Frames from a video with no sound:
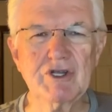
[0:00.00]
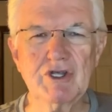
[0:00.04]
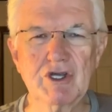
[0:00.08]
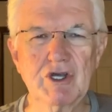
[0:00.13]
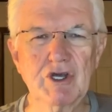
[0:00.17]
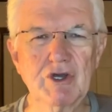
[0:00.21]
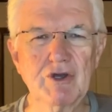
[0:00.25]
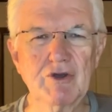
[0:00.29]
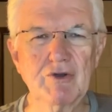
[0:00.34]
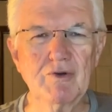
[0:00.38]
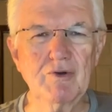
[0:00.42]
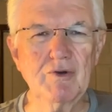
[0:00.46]

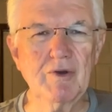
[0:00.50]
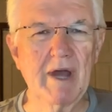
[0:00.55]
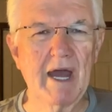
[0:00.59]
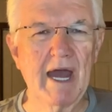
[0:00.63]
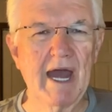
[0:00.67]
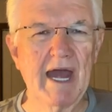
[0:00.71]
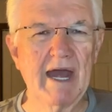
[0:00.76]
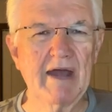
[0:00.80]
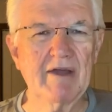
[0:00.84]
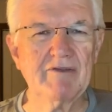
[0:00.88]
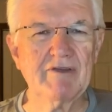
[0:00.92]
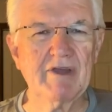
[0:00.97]
you
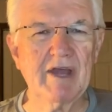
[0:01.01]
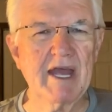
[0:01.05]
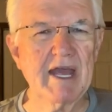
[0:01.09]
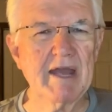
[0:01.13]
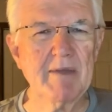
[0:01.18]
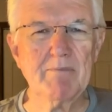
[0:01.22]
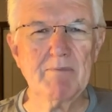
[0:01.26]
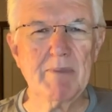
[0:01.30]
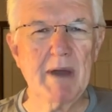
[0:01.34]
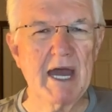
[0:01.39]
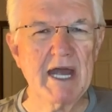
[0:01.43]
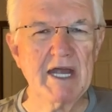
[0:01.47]
as a
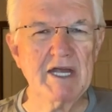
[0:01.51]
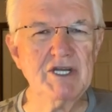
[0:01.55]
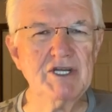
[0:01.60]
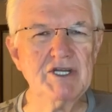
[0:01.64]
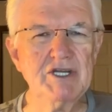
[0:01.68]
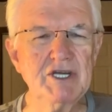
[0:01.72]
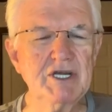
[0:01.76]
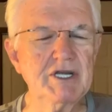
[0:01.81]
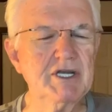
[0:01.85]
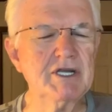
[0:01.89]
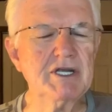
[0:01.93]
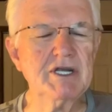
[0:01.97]

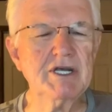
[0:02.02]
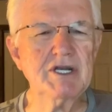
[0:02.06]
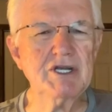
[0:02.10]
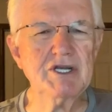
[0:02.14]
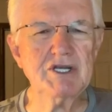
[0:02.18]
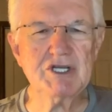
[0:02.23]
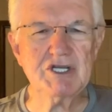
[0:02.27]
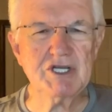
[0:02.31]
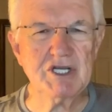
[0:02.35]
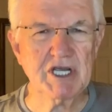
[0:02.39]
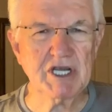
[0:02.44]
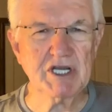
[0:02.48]
patient
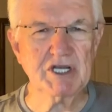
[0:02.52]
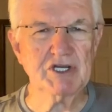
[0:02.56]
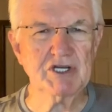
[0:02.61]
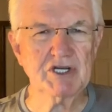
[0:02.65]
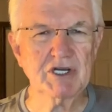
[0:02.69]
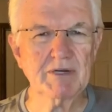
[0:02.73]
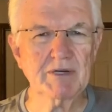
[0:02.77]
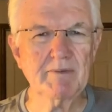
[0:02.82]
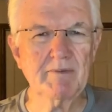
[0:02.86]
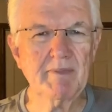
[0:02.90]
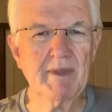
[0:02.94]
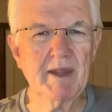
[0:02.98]

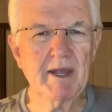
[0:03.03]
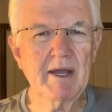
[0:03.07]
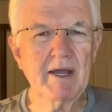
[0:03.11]
teacher,